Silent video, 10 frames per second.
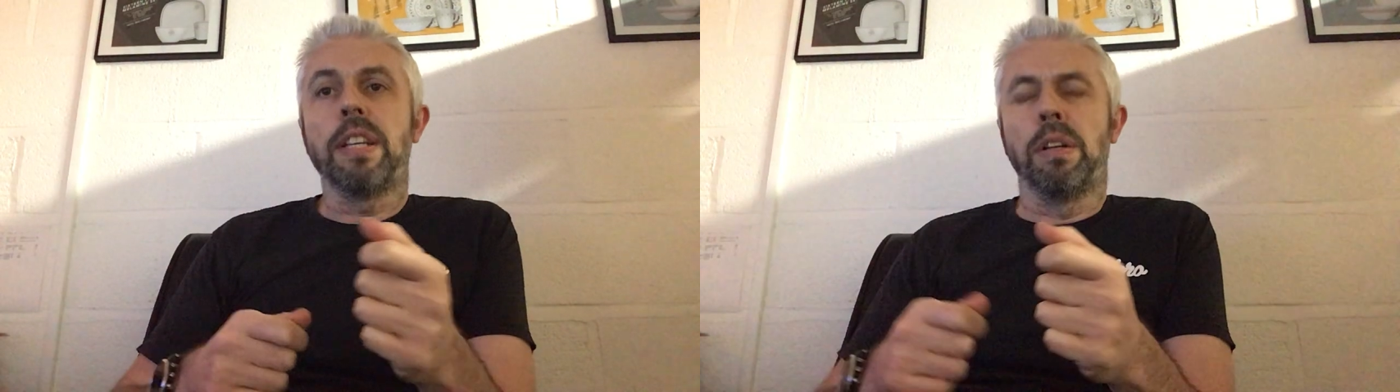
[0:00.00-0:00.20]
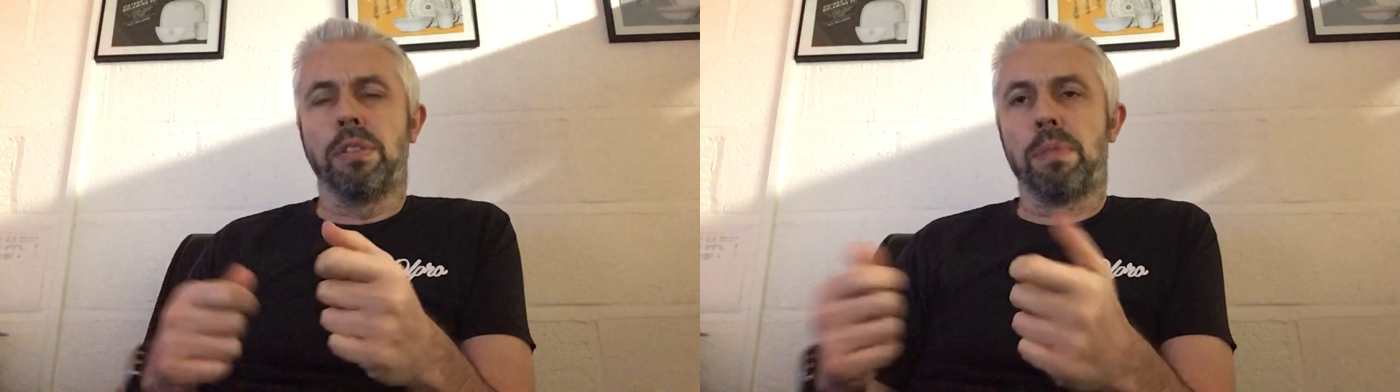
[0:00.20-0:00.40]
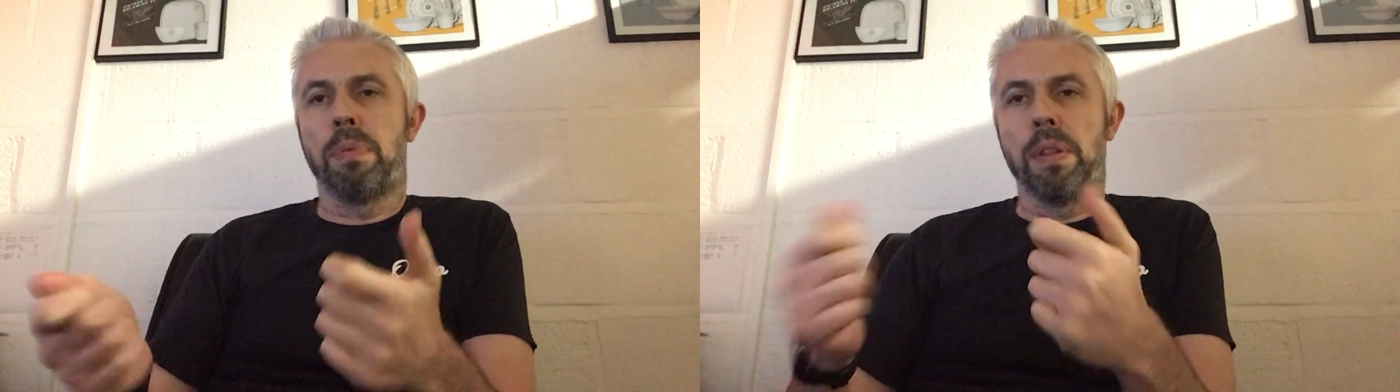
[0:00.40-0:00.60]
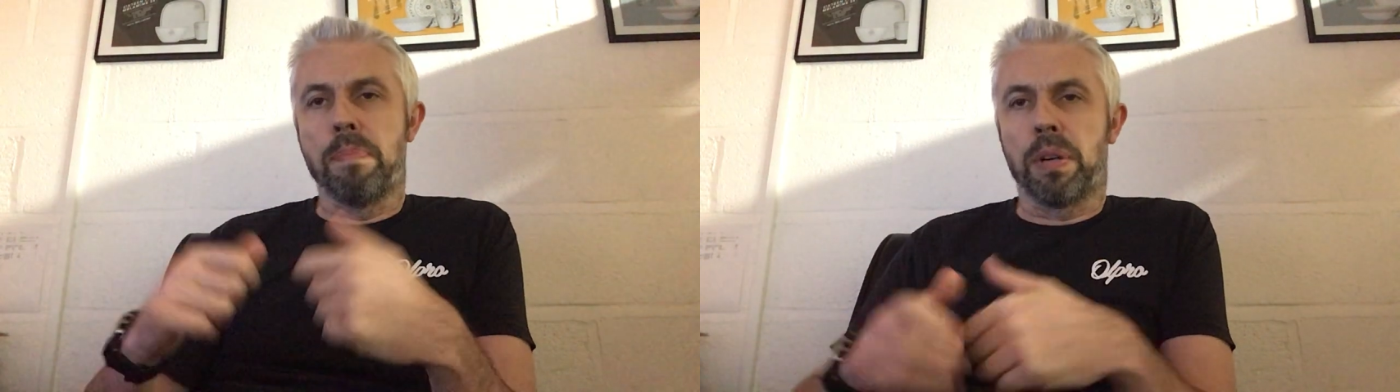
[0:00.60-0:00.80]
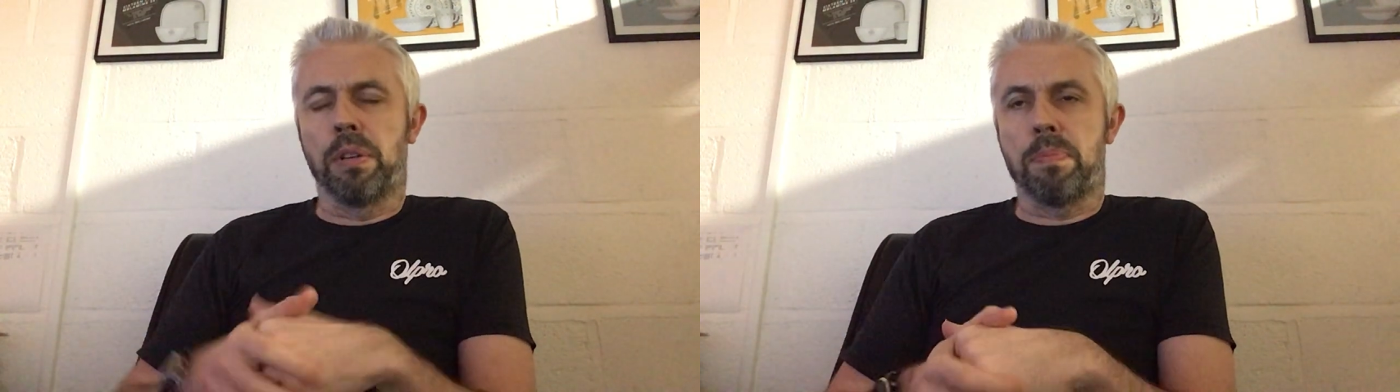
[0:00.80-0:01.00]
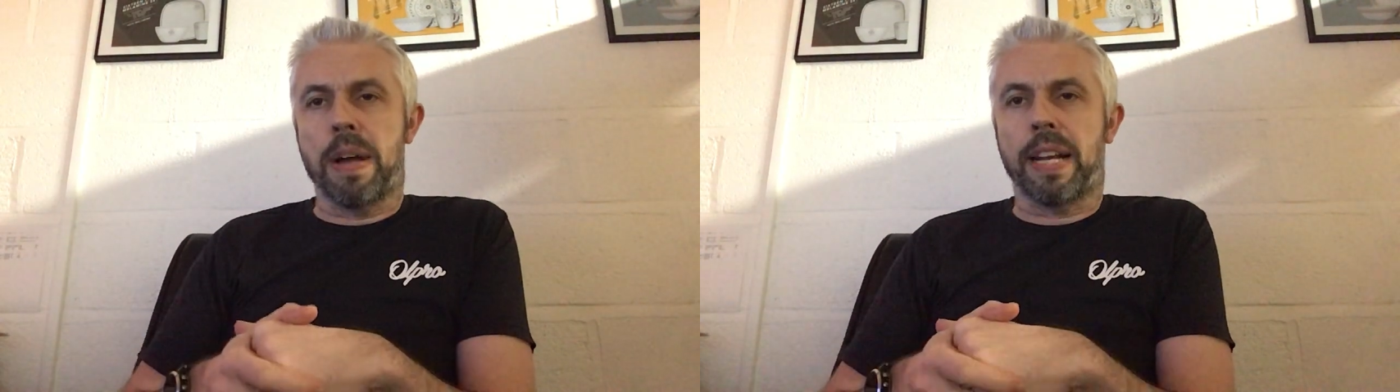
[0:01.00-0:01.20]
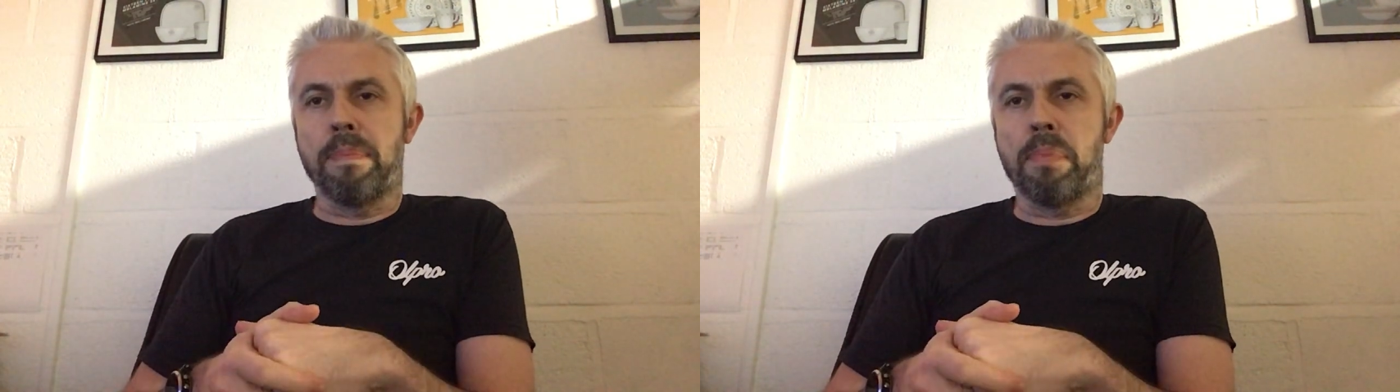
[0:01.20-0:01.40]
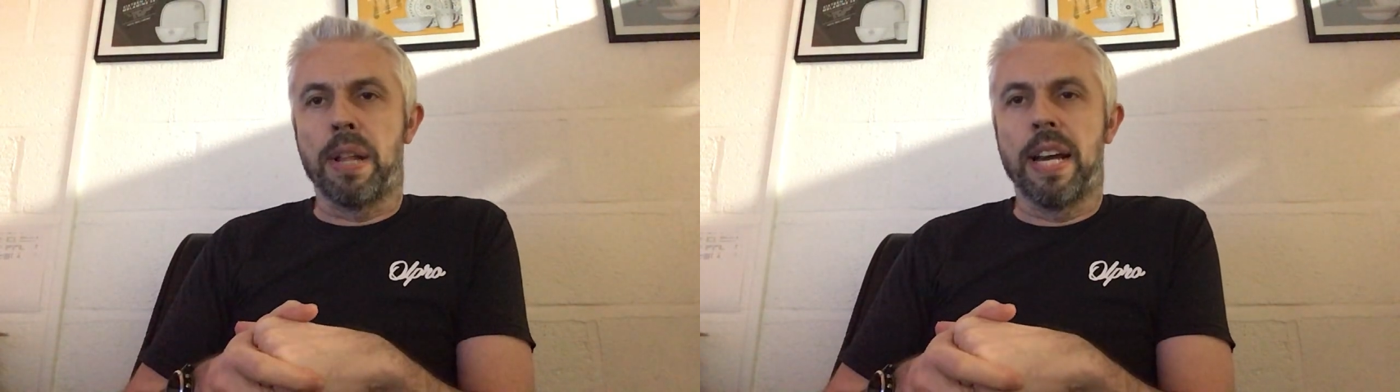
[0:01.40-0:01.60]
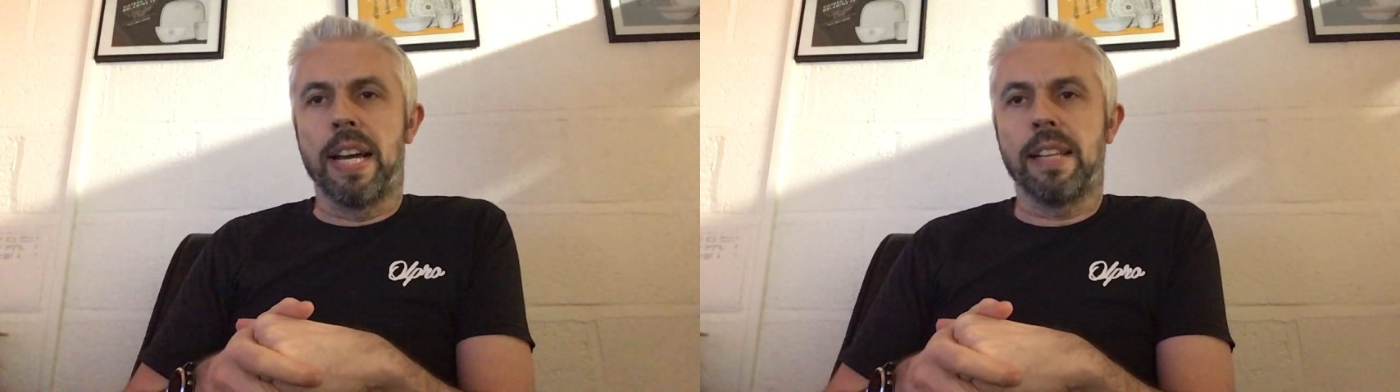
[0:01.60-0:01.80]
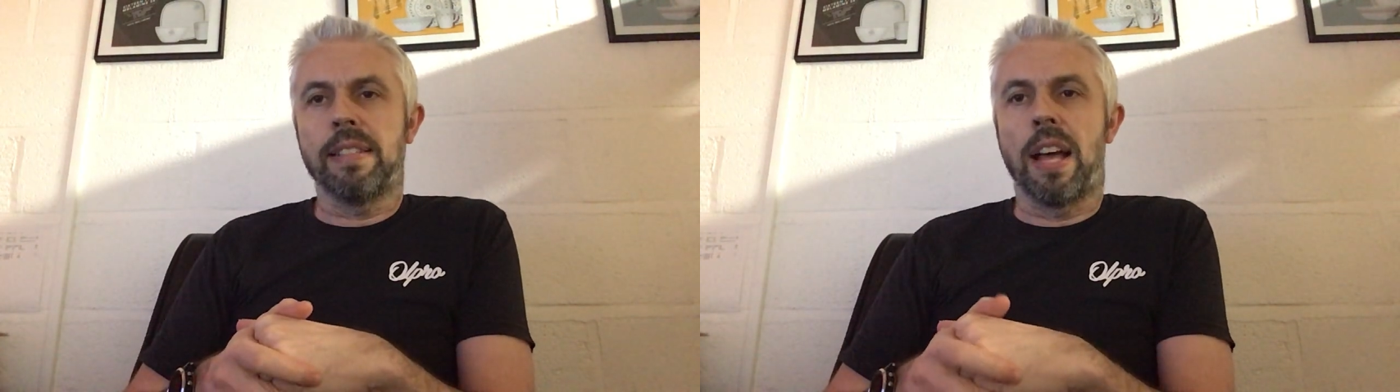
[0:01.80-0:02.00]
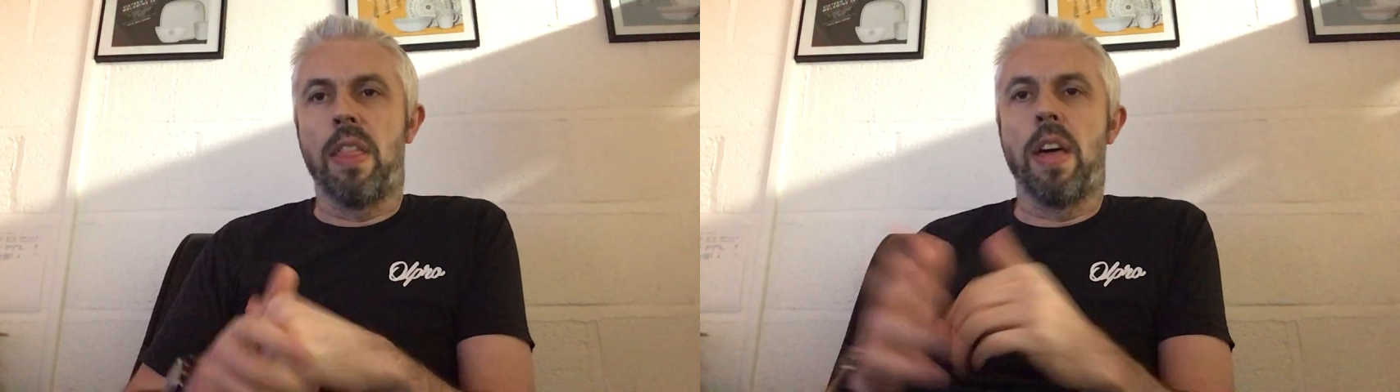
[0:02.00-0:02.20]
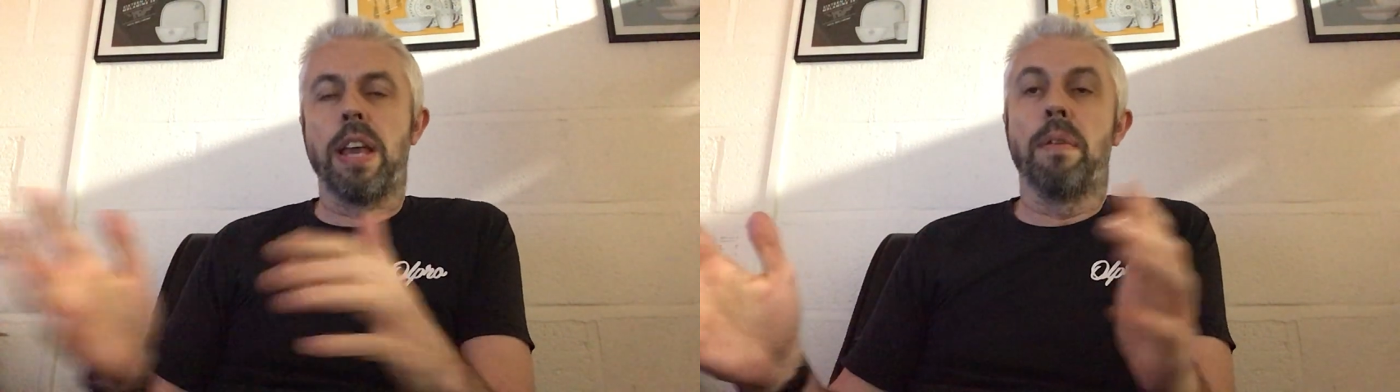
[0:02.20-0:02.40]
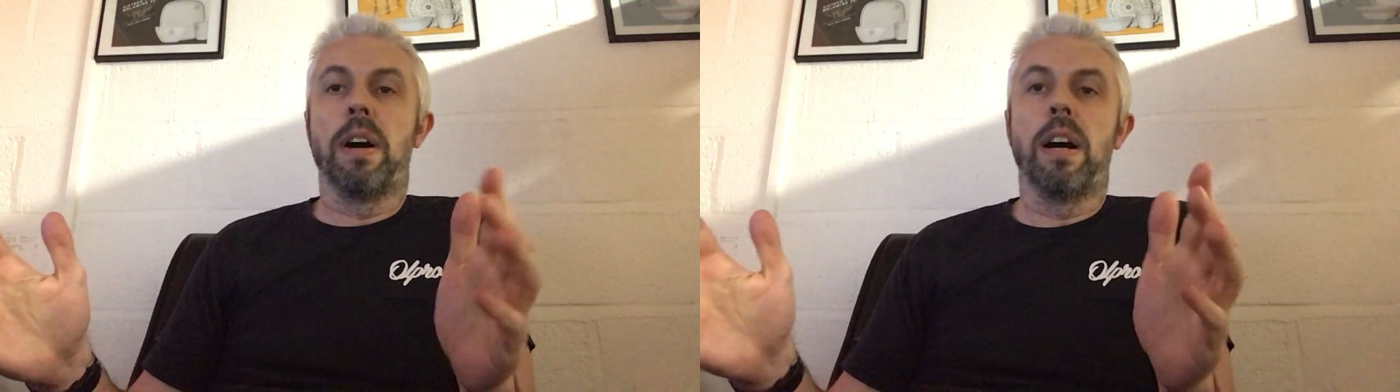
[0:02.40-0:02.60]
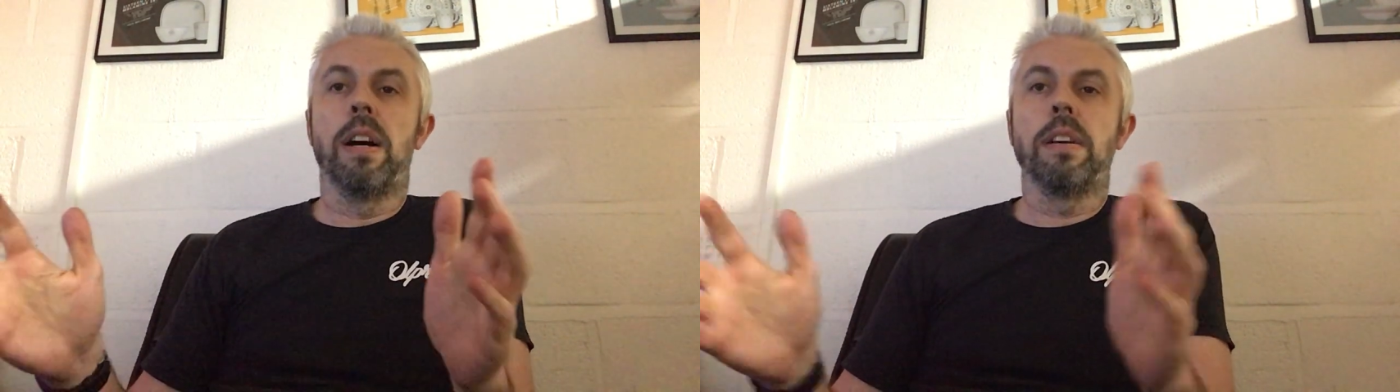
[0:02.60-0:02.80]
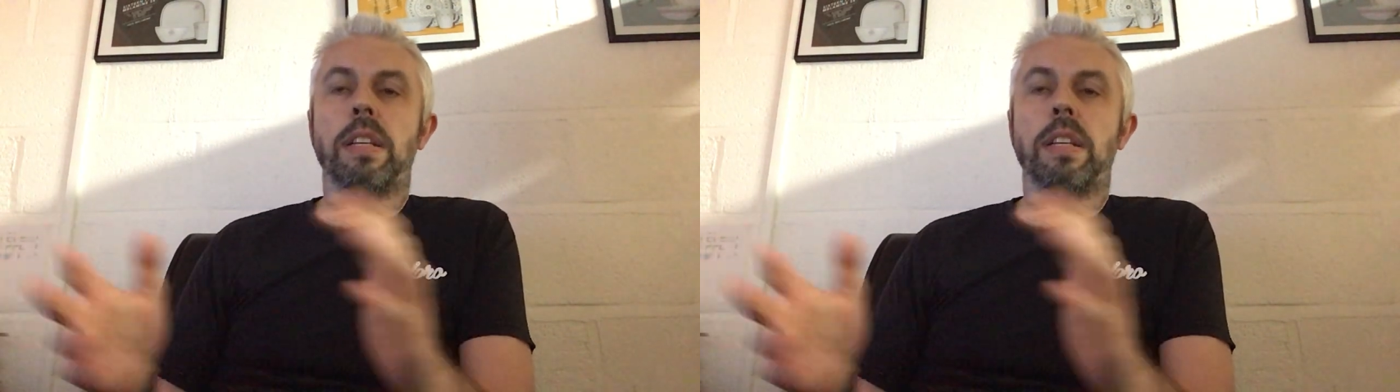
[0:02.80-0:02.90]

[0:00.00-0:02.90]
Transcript: you just put the buckles back in place, and there you are.